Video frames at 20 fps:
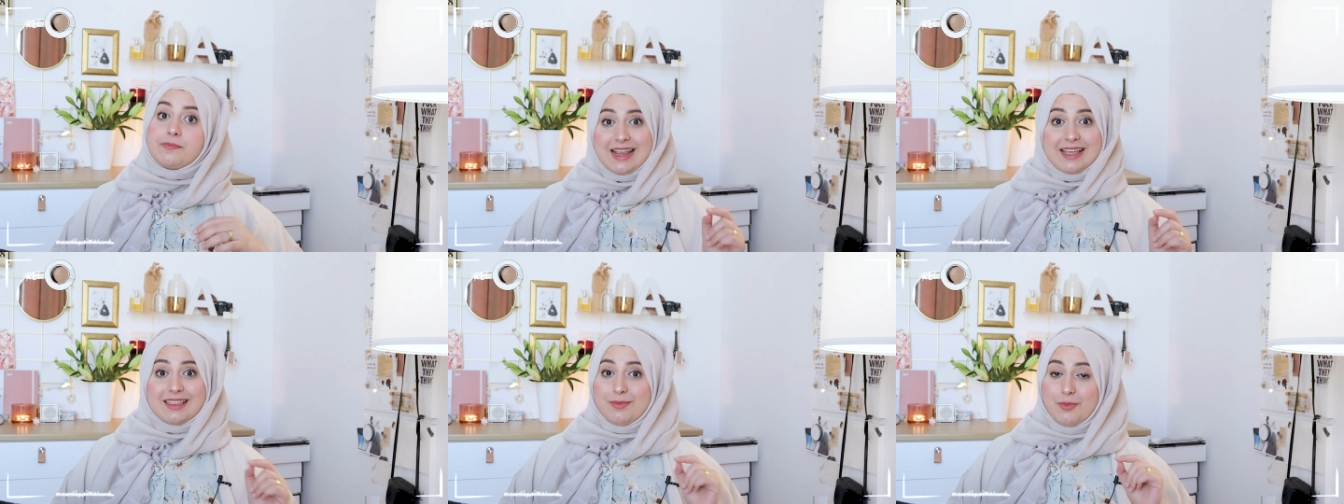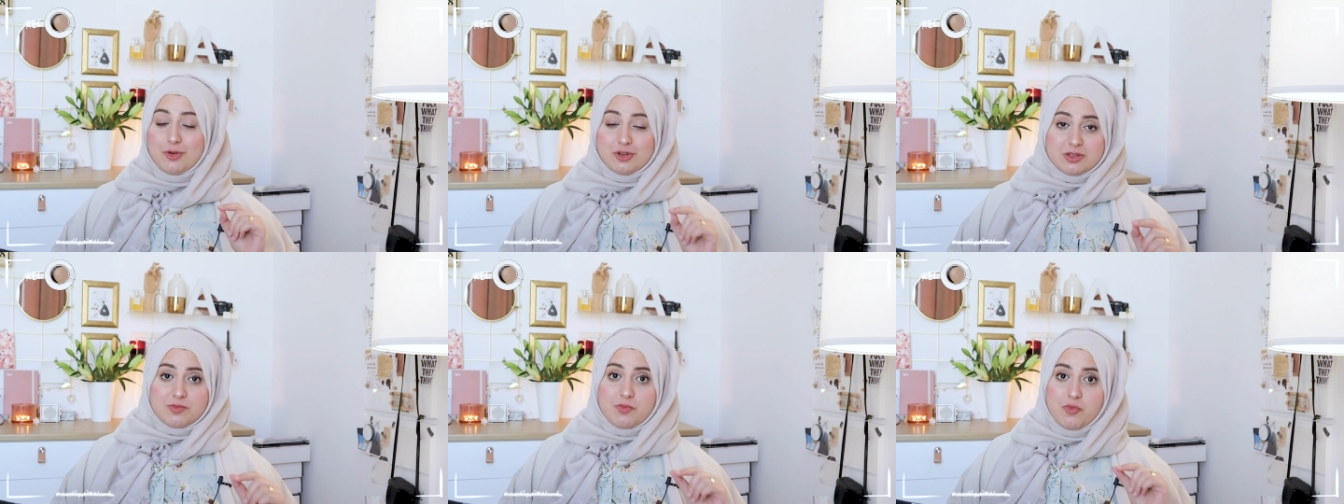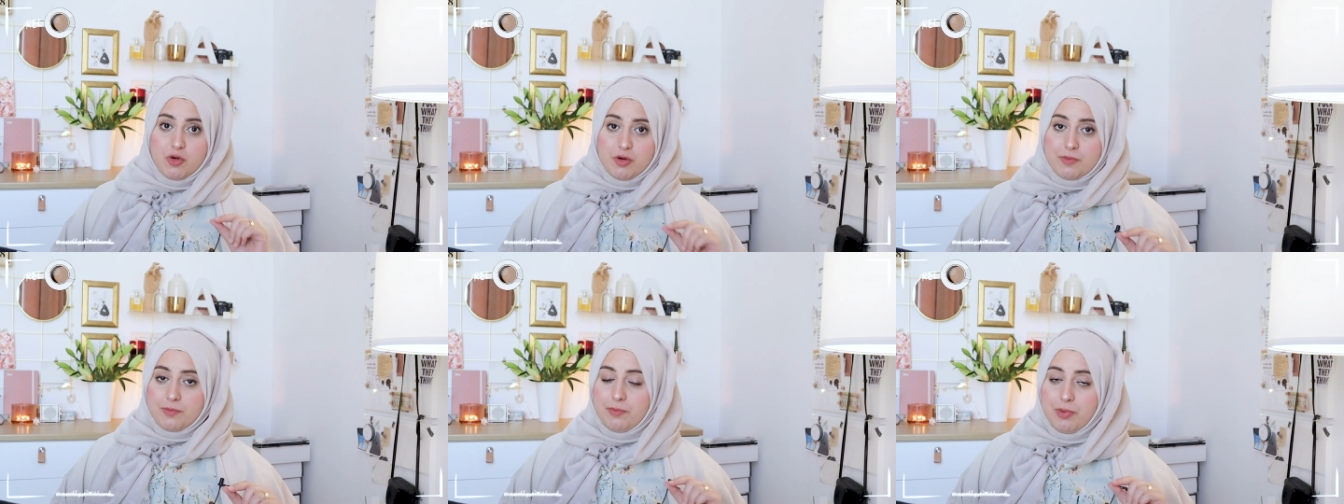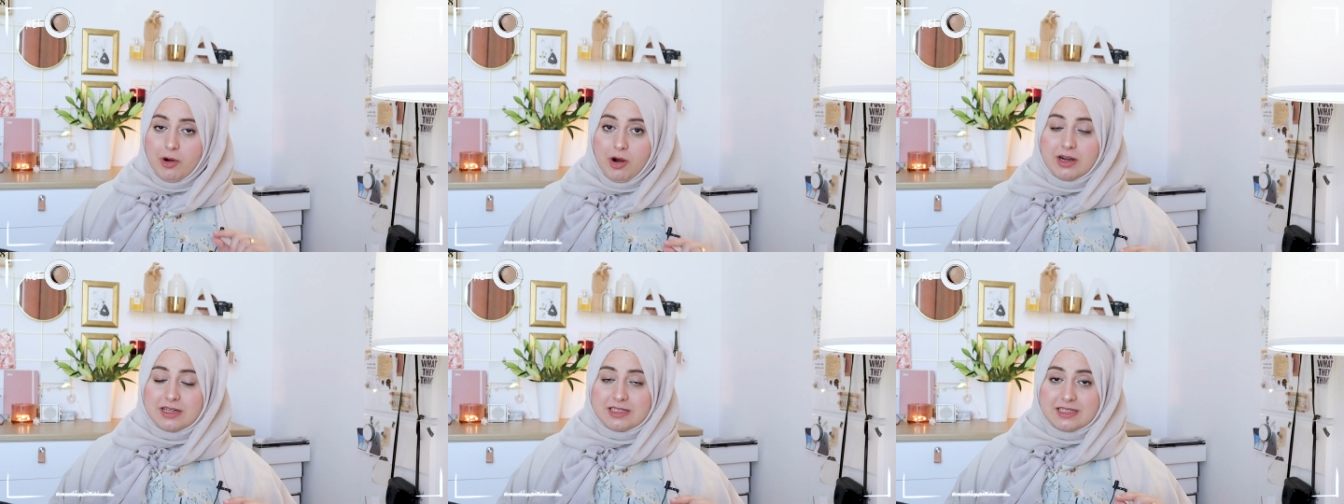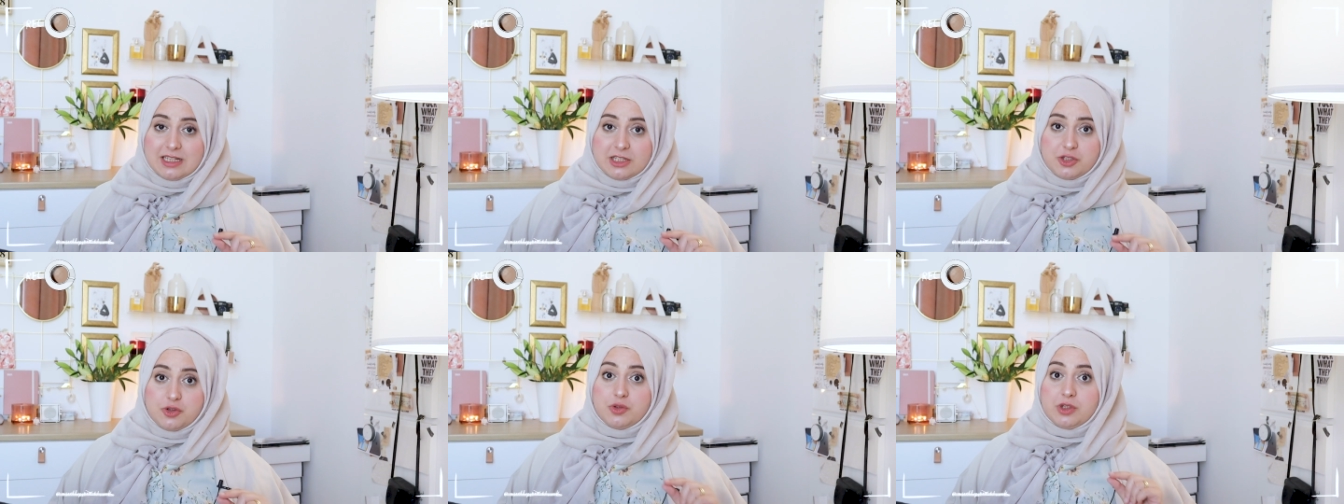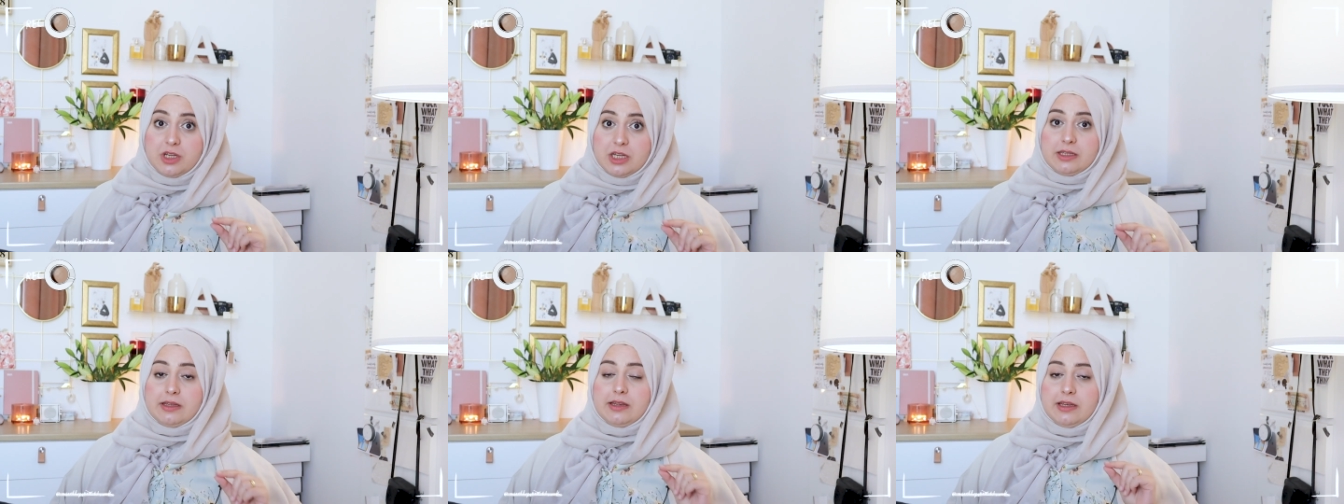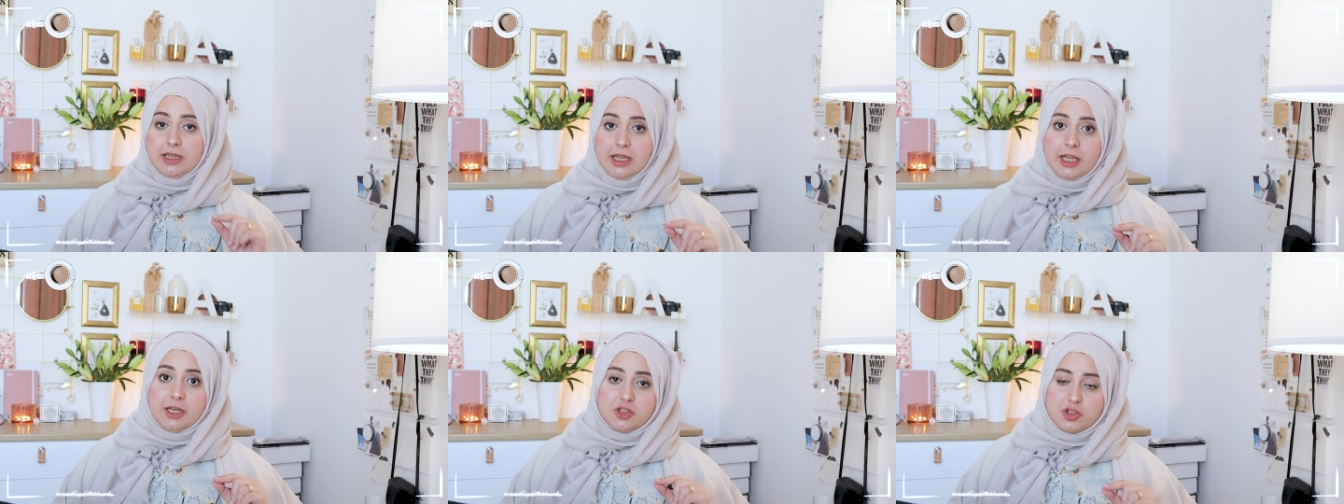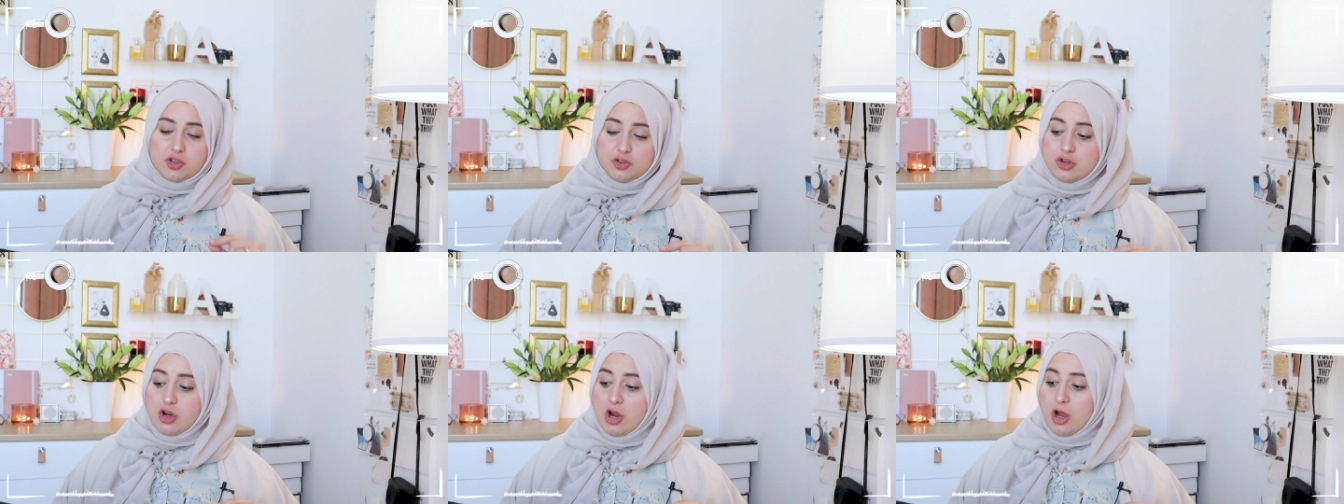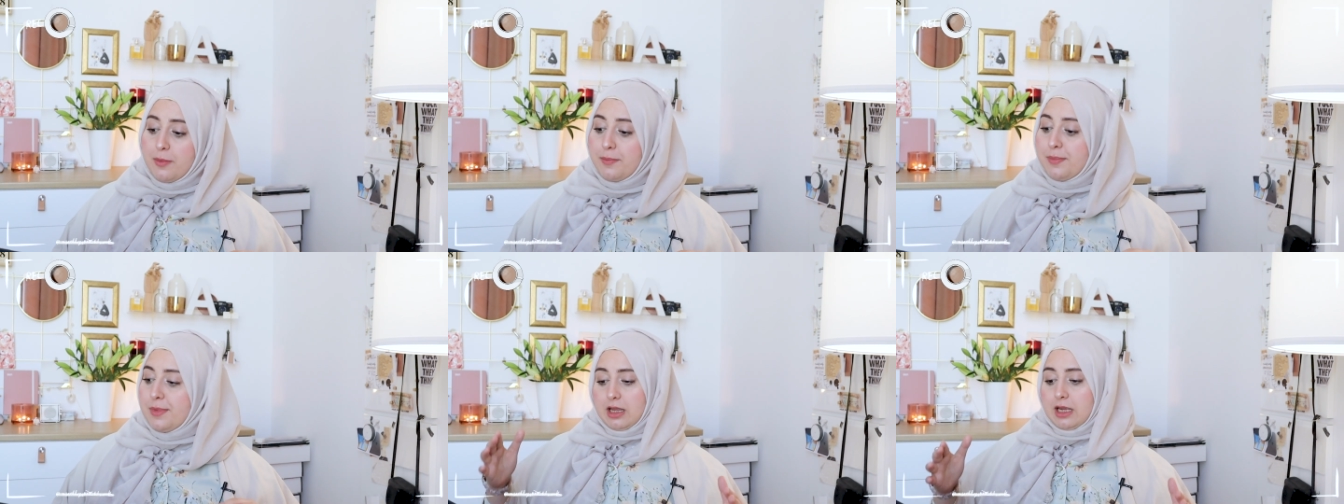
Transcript: take the most important parts that you did in each job,